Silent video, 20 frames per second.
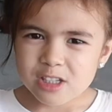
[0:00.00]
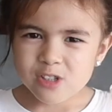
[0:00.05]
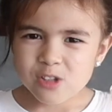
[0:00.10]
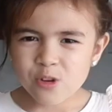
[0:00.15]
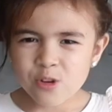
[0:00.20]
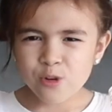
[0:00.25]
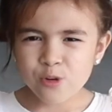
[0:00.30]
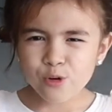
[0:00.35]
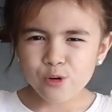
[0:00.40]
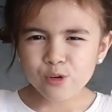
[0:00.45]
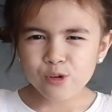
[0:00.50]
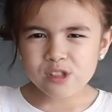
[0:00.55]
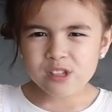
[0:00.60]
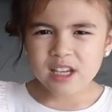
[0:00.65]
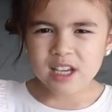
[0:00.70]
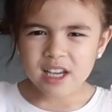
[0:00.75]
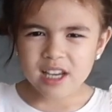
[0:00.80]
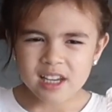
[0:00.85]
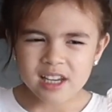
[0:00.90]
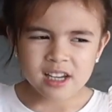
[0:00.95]
school
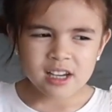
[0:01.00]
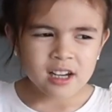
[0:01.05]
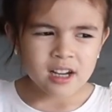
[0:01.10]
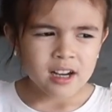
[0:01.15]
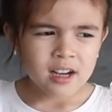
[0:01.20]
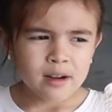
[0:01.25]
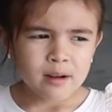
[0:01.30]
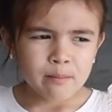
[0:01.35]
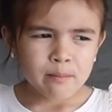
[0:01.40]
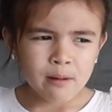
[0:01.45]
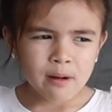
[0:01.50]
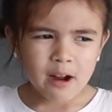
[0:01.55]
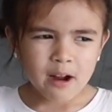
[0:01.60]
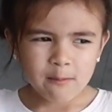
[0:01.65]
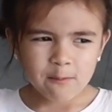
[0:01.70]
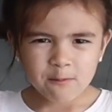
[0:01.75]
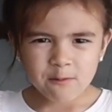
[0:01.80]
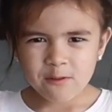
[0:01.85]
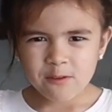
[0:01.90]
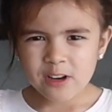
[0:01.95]
day, but
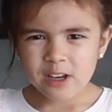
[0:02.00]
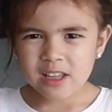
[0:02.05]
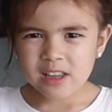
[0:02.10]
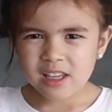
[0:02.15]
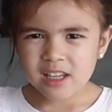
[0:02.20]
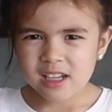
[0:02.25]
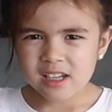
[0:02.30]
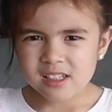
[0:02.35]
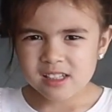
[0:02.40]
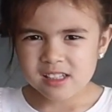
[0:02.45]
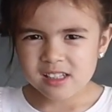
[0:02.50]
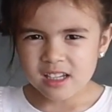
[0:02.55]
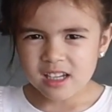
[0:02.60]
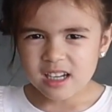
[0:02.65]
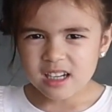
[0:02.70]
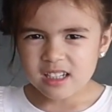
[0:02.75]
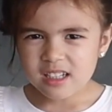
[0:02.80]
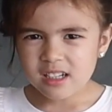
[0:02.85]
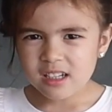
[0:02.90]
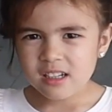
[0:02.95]
I'm feeling
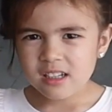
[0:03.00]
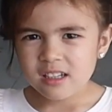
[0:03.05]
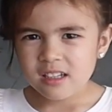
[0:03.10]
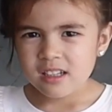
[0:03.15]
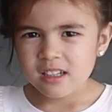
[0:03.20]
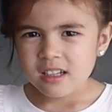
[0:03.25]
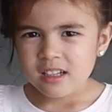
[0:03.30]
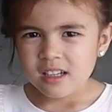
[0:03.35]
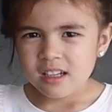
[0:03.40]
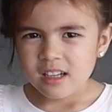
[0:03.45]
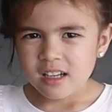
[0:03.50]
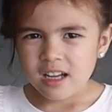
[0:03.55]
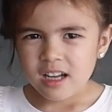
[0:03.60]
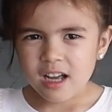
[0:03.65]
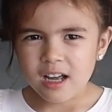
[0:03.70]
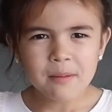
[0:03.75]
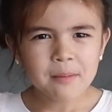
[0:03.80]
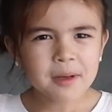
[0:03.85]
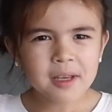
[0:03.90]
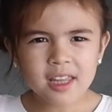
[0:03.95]
sick.
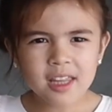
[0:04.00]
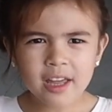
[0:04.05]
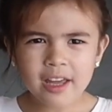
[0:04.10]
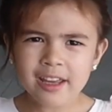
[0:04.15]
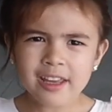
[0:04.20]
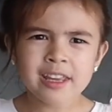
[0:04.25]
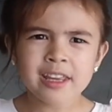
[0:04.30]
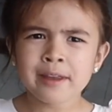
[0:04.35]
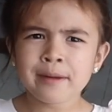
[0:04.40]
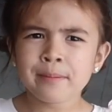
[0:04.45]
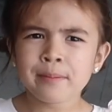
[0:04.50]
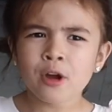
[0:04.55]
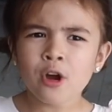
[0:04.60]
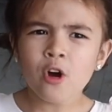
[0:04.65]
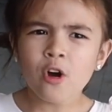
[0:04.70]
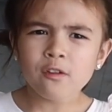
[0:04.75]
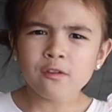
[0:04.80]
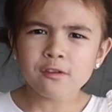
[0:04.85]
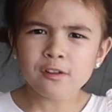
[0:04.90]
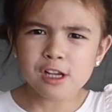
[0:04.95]
I mean, I keep
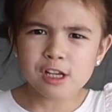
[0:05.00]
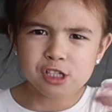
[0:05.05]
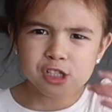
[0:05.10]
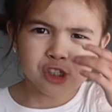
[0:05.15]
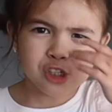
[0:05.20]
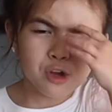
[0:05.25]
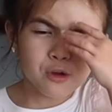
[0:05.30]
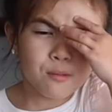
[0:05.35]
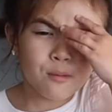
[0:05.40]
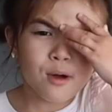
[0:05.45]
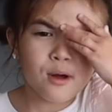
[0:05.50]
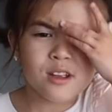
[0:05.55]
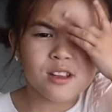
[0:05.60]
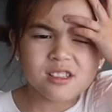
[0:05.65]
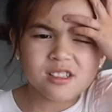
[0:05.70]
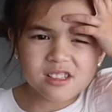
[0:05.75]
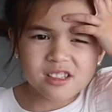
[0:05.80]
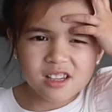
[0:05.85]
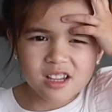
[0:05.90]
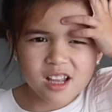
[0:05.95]
coughing, so my
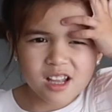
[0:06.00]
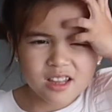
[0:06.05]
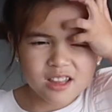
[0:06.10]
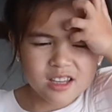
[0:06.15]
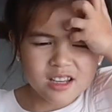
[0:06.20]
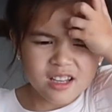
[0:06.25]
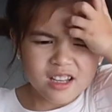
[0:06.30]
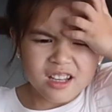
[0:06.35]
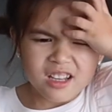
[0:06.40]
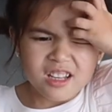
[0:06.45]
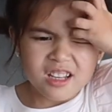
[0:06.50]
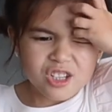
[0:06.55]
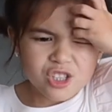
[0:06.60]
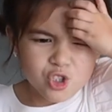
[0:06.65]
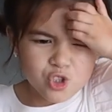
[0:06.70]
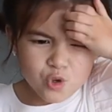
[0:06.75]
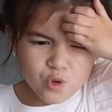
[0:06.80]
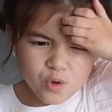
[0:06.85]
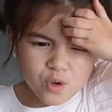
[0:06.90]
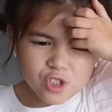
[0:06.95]
sled.
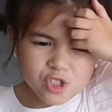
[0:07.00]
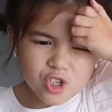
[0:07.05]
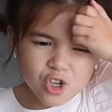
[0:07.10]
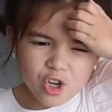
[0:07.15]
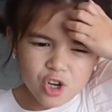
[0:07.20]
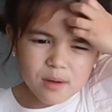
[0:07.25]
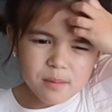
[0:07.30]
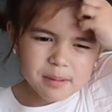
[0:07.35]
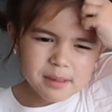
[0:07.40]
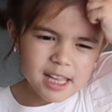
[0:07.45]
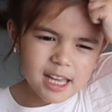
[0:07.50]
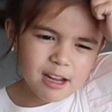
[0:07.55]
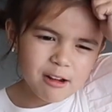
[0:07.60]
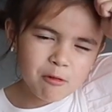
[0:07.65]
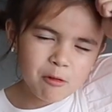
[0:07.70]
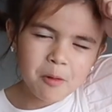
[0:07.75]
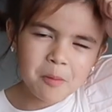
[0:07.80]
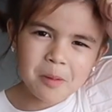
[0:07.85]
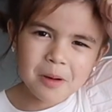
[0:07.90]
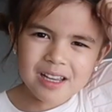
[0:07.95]
Do you want to go play
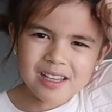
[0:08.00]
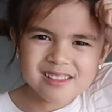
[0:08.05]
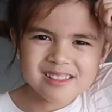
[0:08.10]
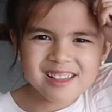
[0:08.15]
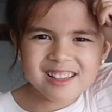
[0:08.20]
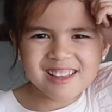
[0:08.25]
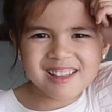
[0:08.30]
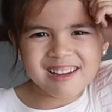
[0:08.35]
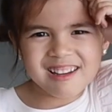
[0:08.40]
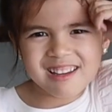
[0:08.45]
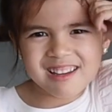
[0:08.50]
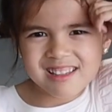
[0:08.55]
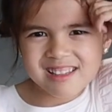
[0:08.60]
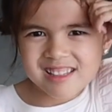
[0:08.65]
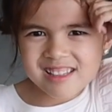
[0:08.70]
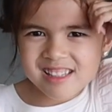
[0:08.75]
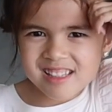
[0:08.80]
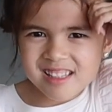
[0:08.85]
group? I said yes.